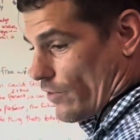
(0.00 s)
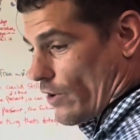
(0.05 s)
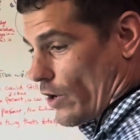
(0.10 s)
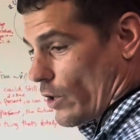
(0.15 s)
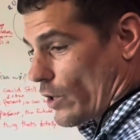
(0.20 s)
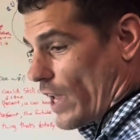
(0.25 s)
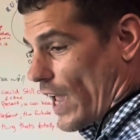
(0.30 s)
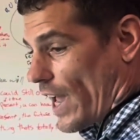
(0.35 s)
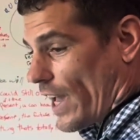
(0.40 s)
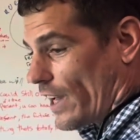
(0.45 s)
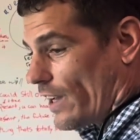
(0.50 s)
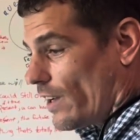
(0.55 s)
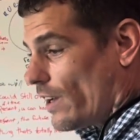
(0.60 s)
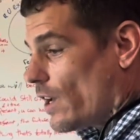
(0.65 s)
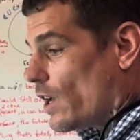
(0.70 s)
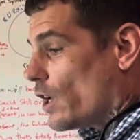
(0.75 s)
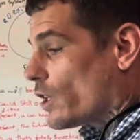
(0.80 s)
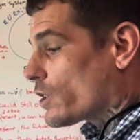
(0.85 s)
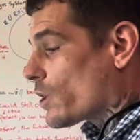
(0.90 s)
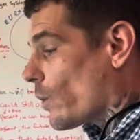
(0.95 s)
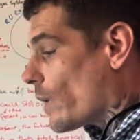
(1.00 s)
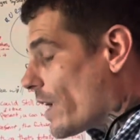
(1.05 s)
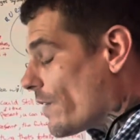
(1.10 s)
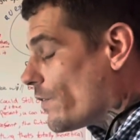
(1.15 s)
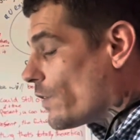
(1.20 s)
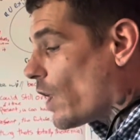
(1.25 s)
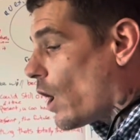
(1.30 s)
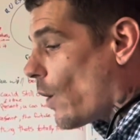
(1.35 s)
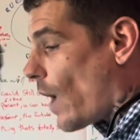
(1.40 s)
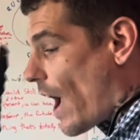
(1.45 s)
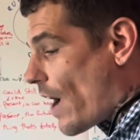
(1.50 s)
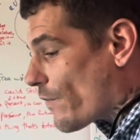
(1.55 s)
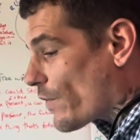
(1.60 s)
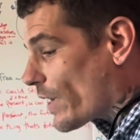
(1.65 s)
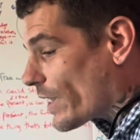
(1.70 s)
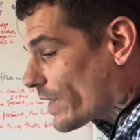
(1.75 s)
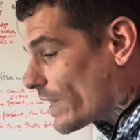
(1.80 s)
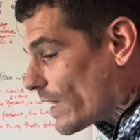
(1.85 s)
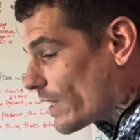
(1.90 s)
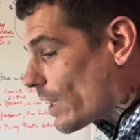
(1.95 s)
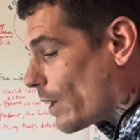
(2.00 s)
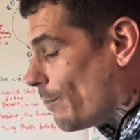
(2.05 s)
okay? So even though everything that